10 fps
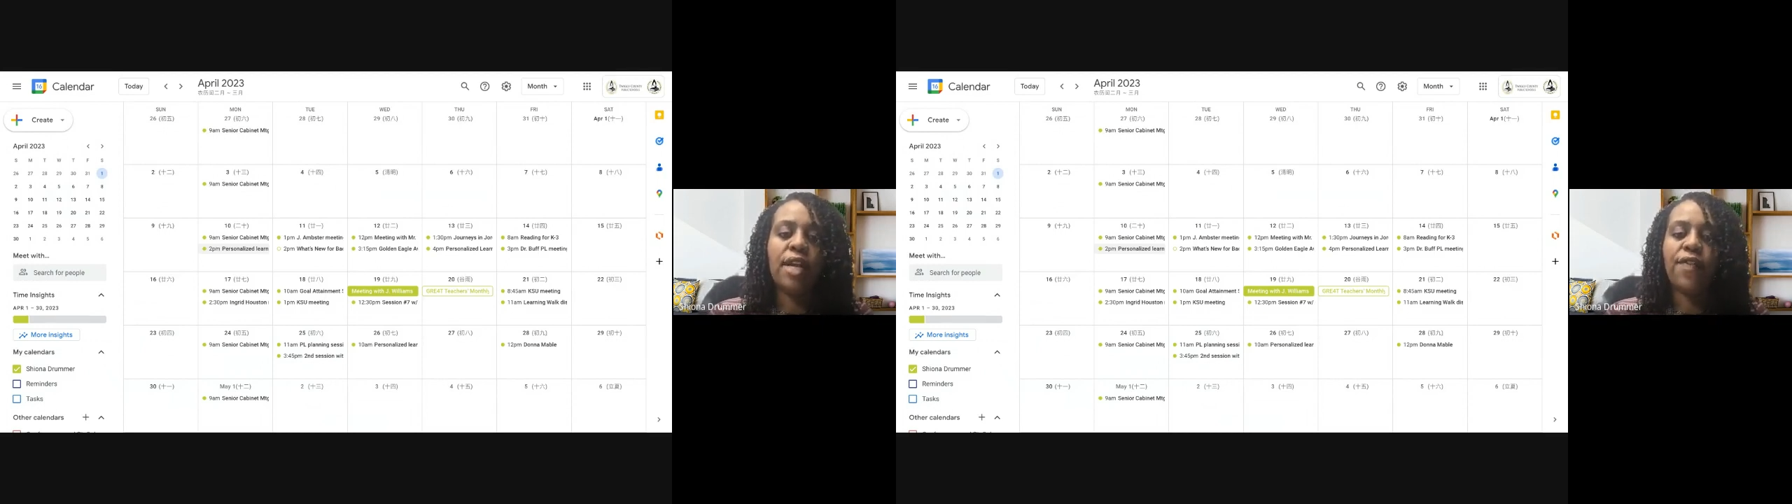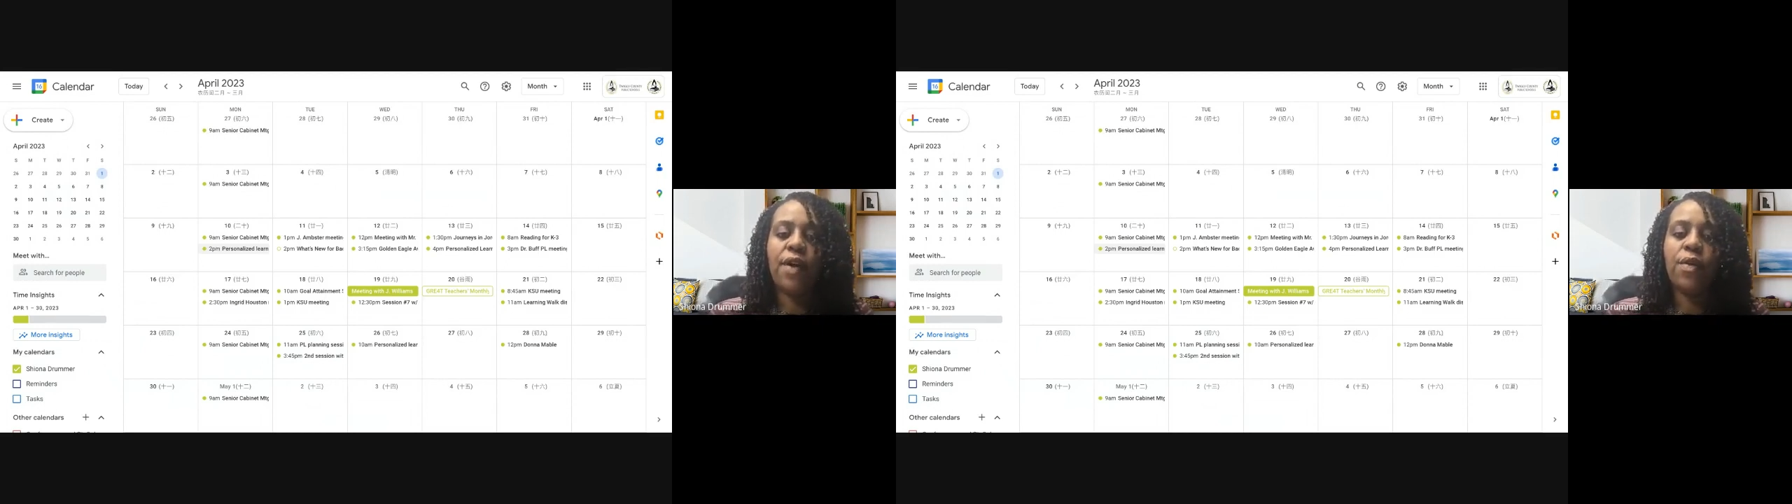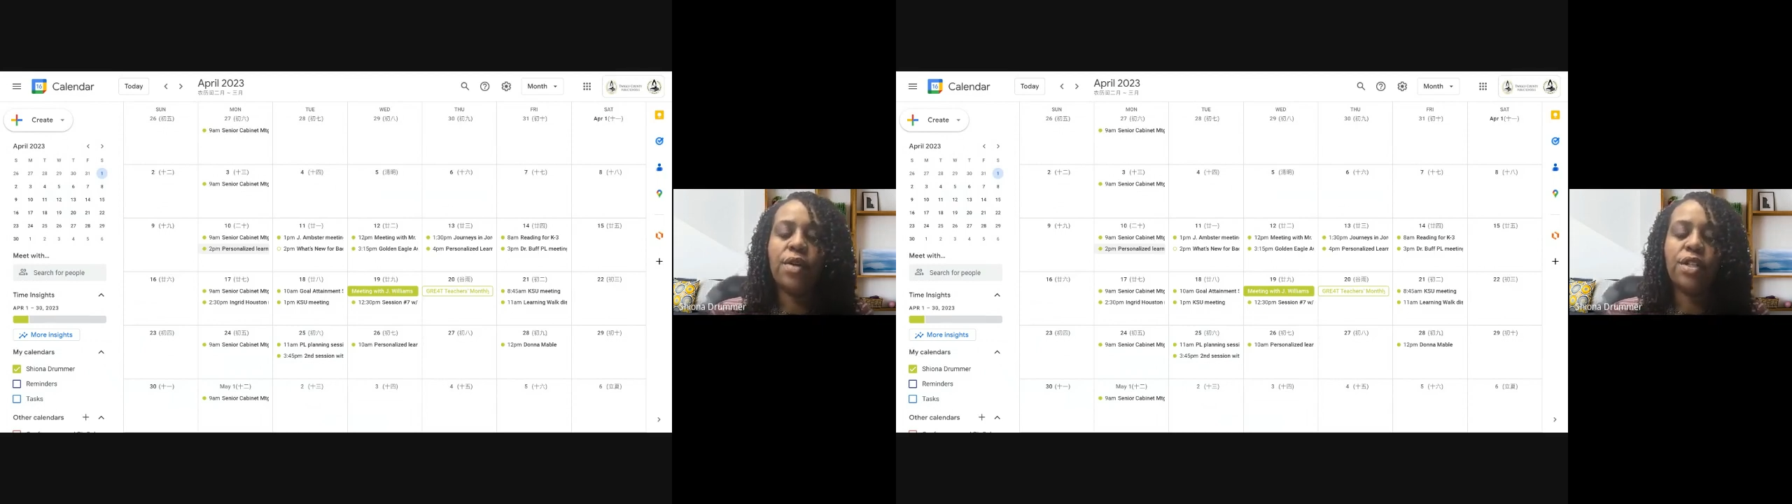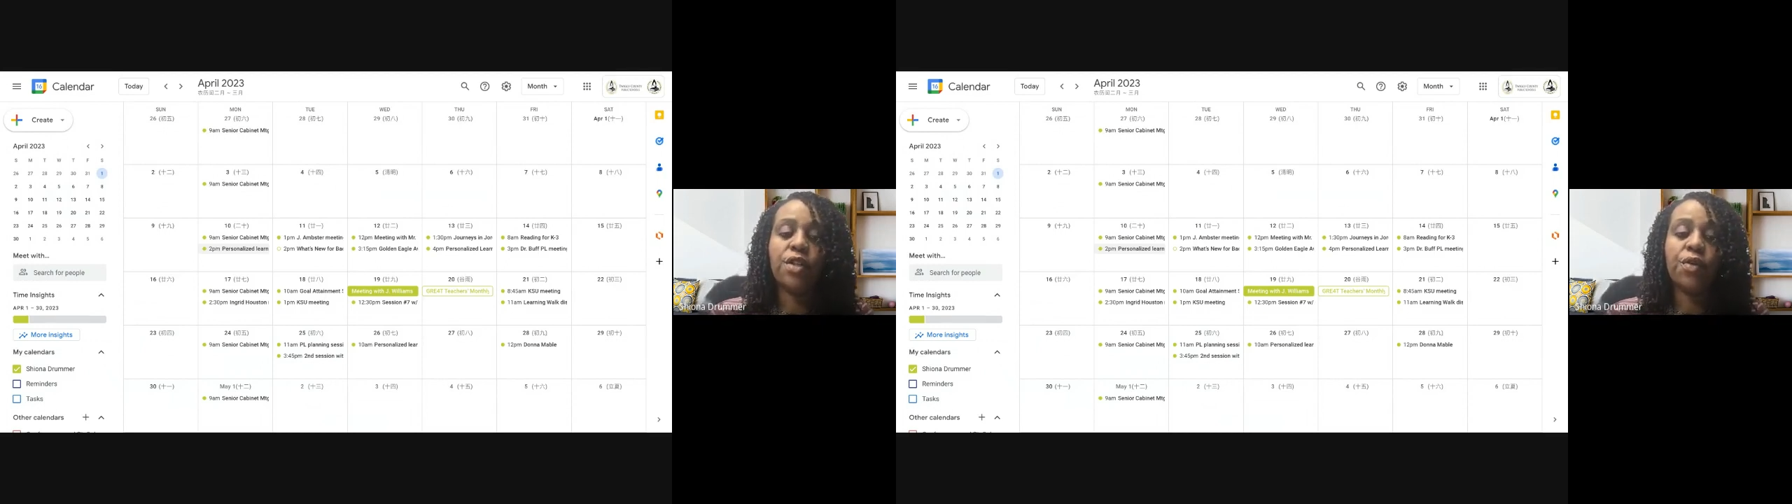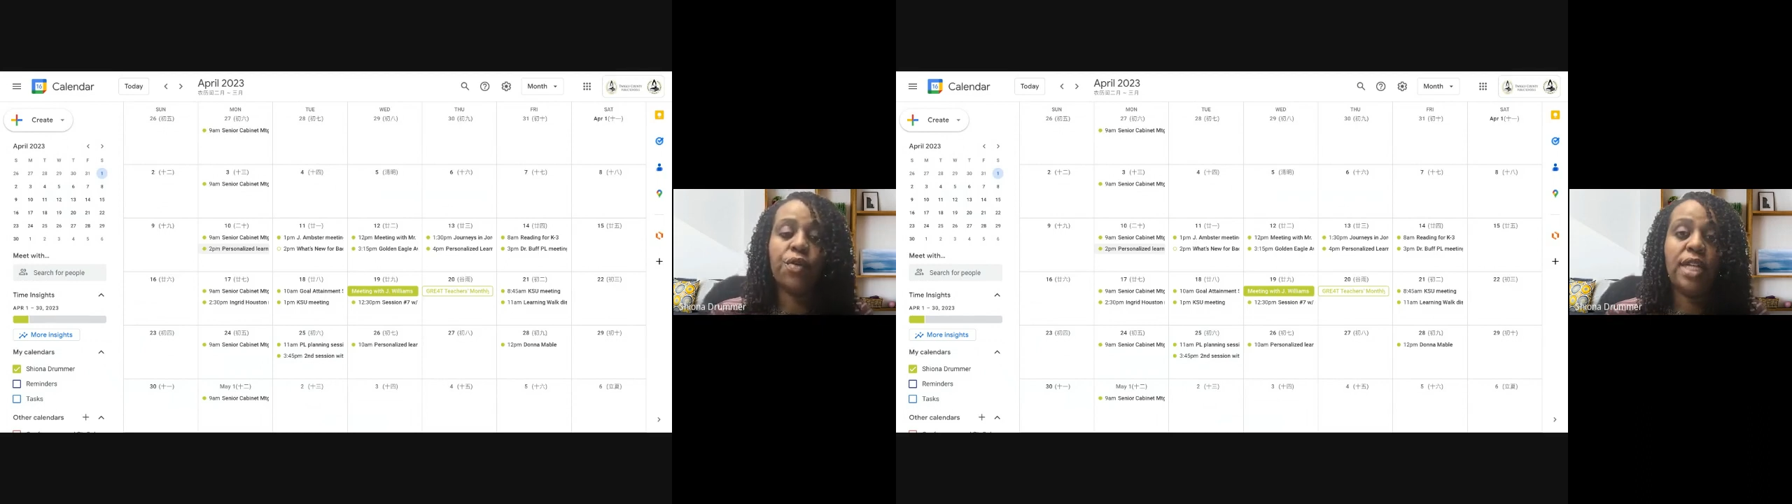if I wanted to
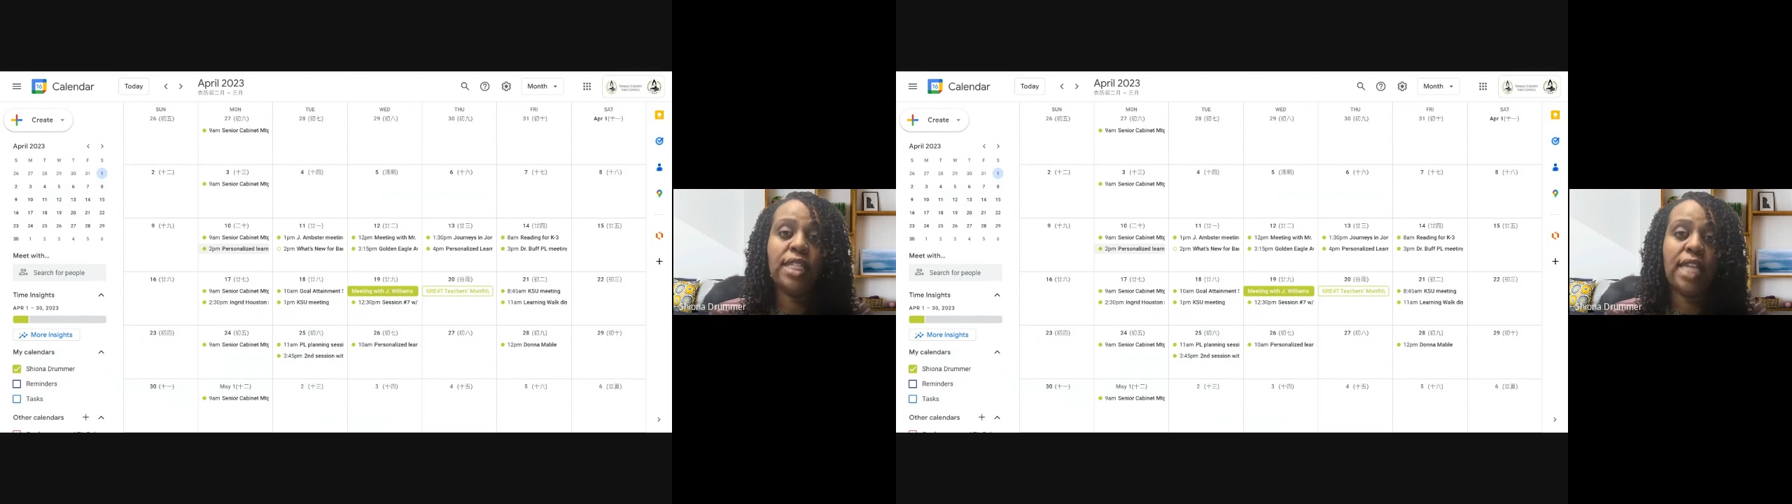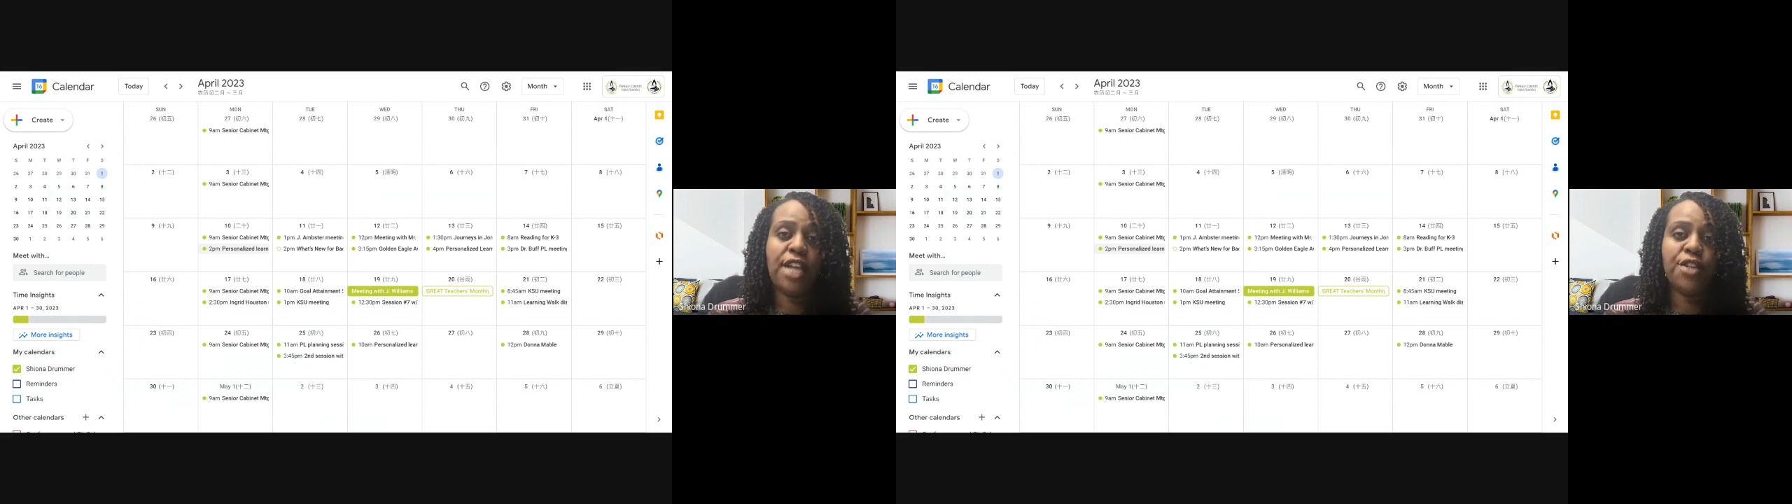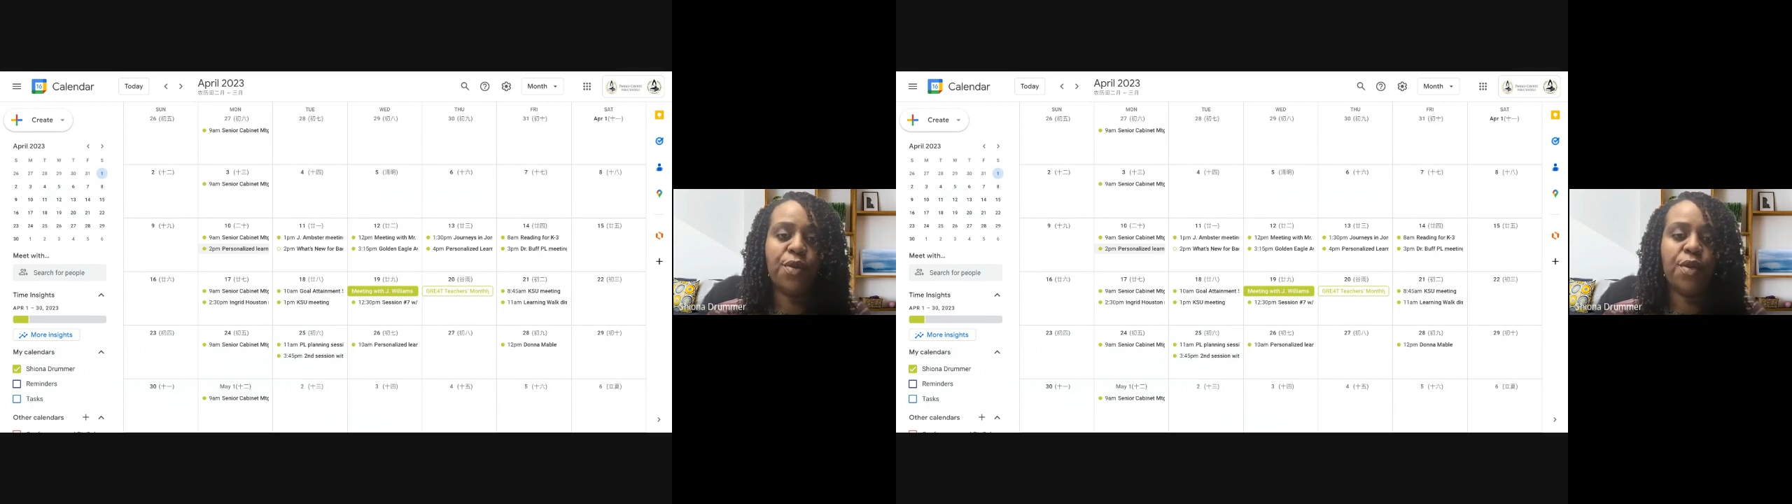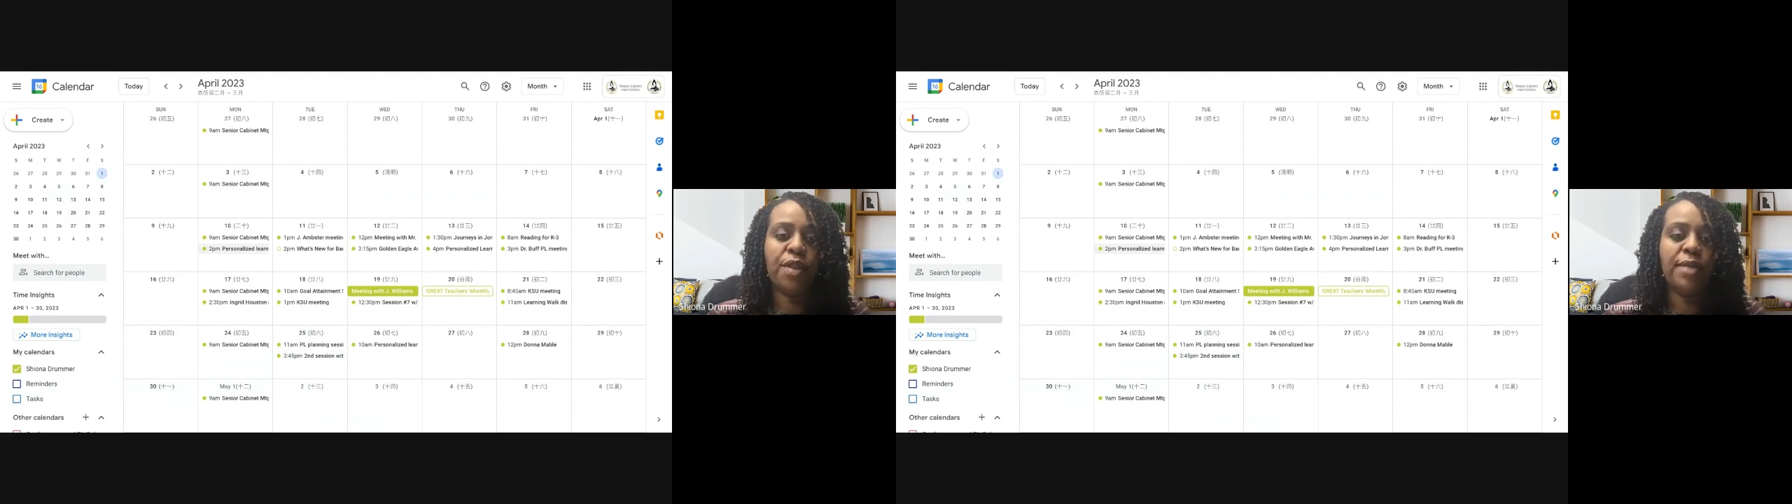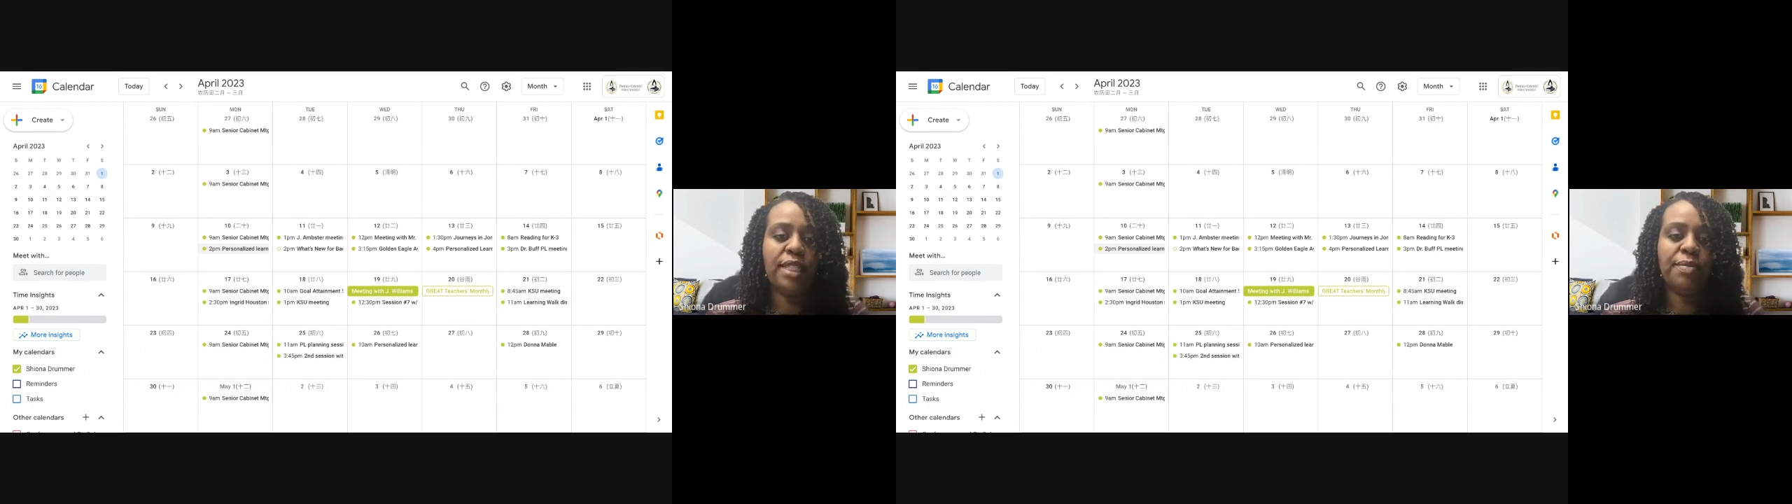reschedule with
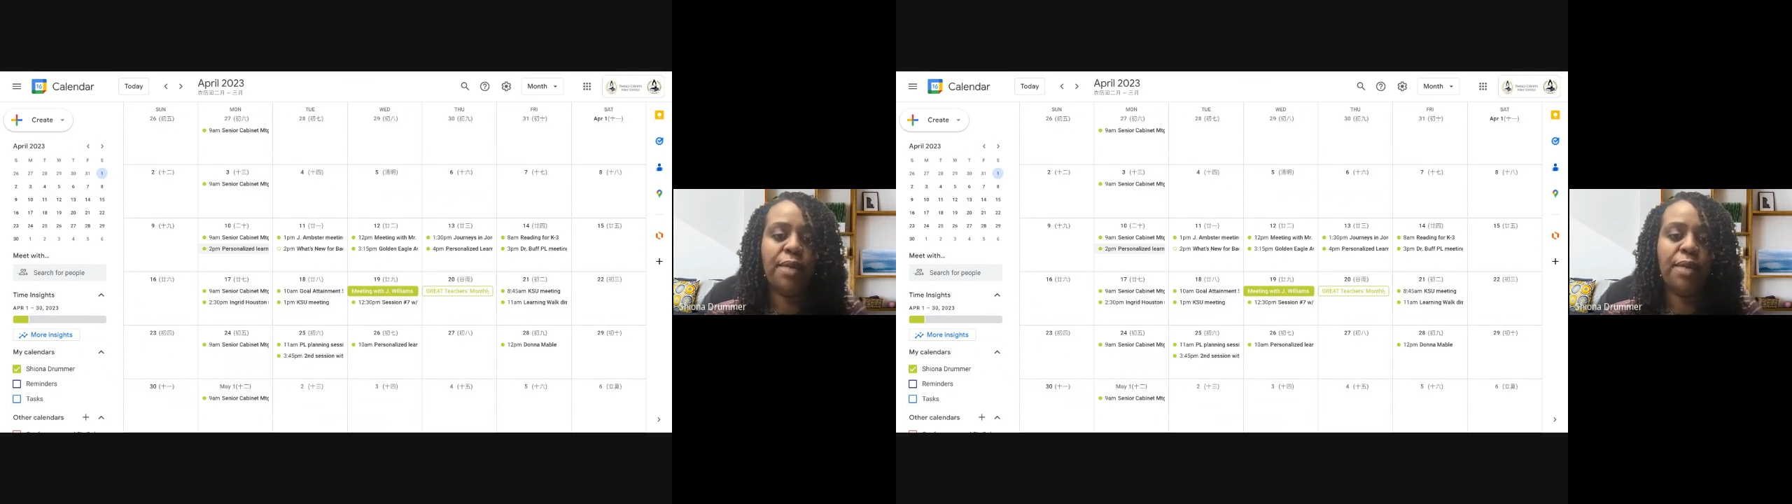Mrs.